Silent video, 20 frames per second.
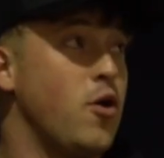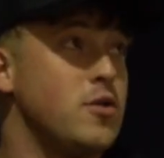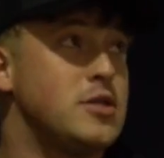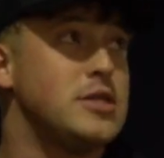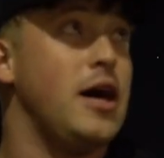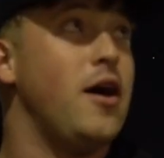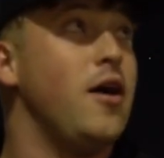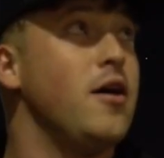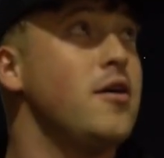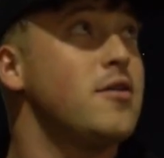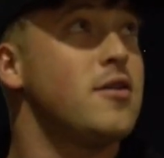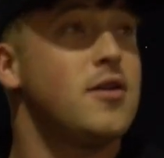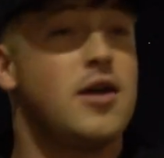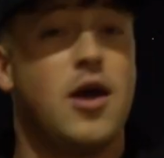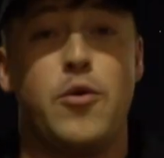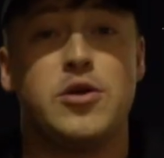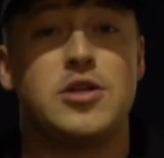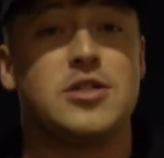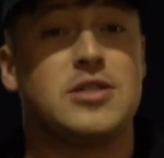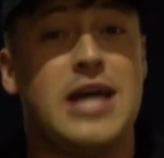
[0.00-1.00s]
hotel, and
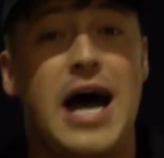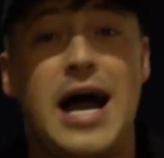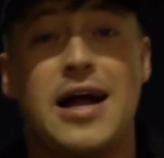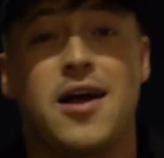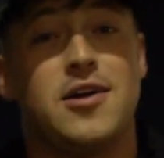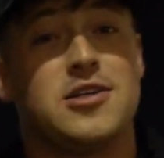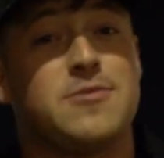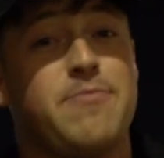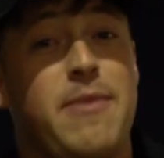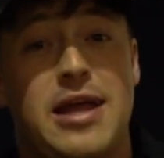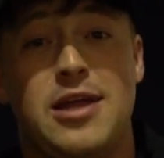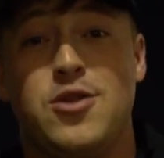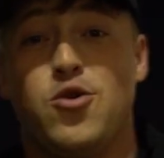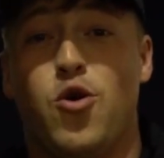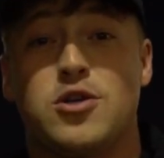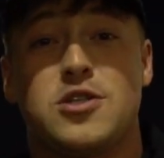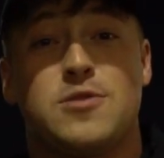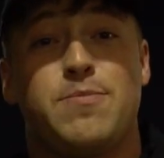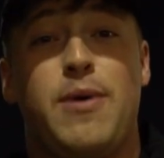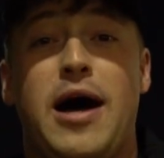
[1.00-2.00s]
we just knock on as many
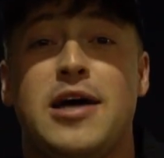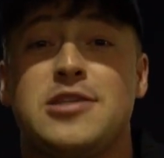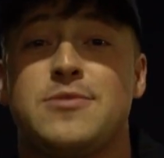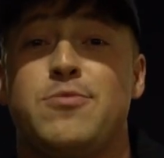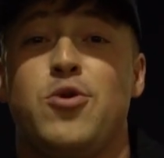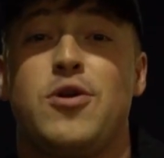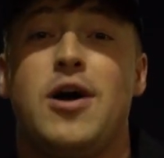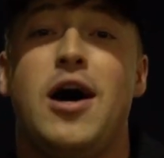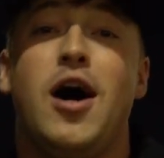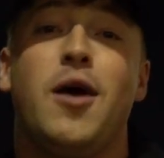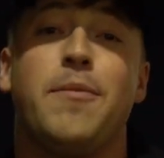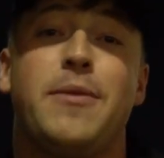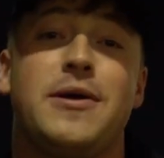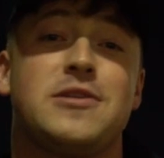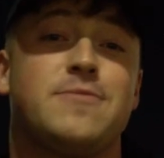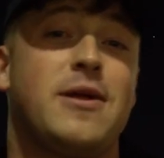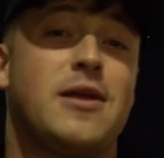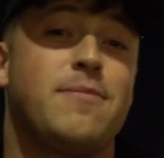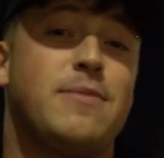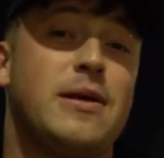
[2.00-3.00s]
doors as possible to help as
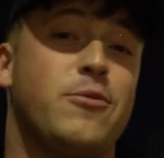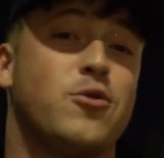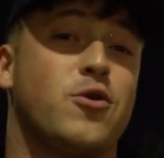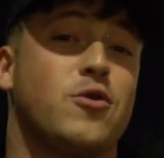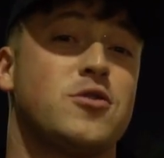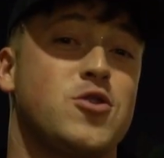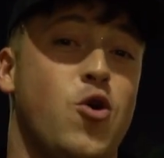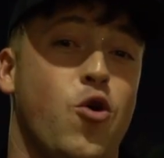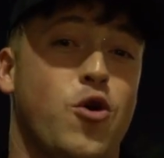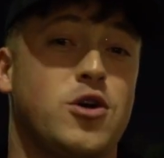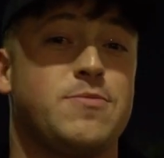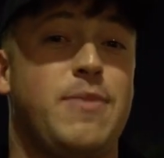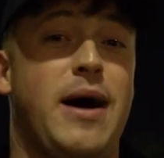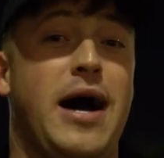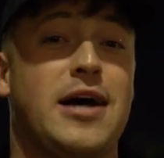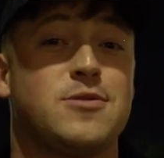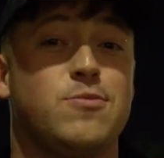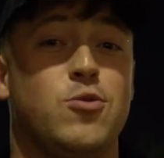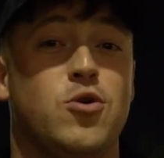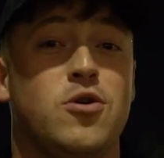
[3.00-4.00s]
many people go solar as
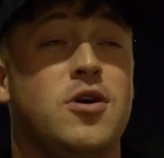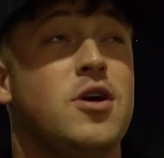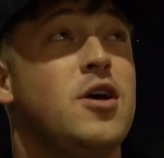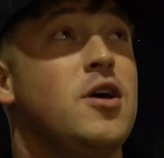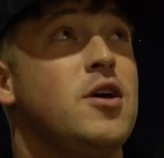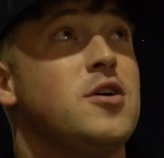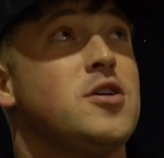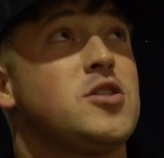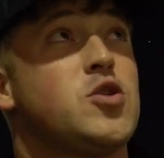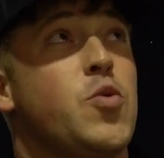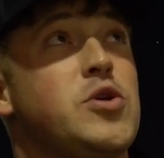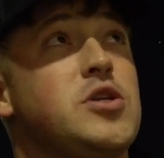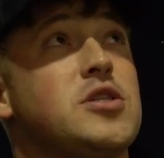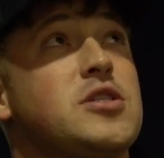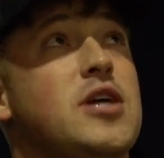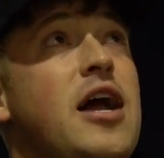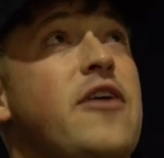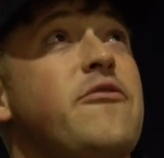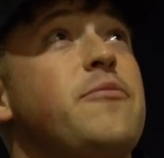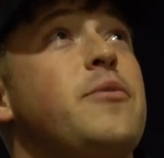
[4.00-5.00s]
possible. So we just
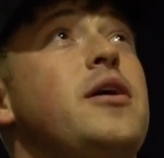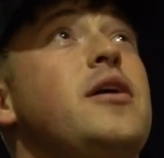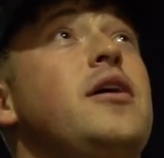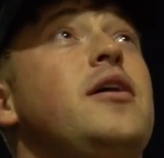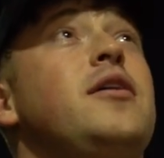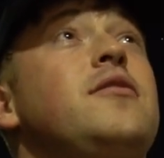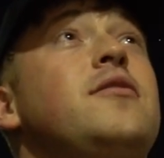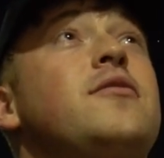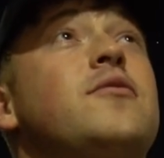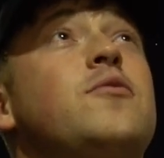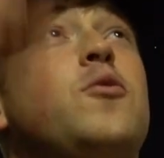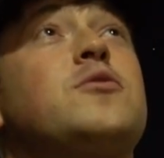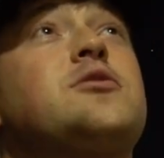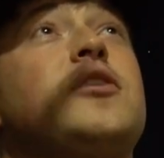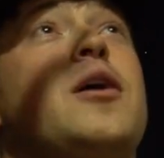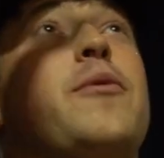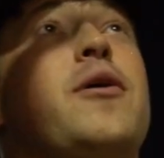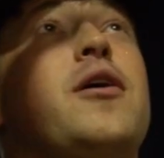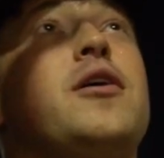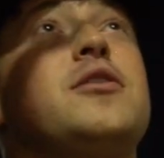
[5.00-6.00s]
got everybody in. What's
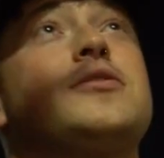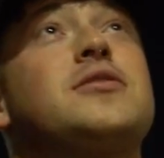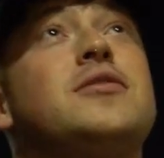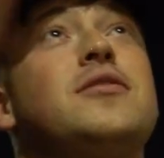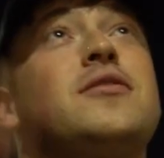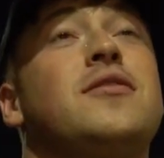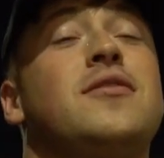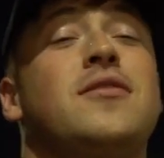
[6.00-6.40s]
up, Ernest?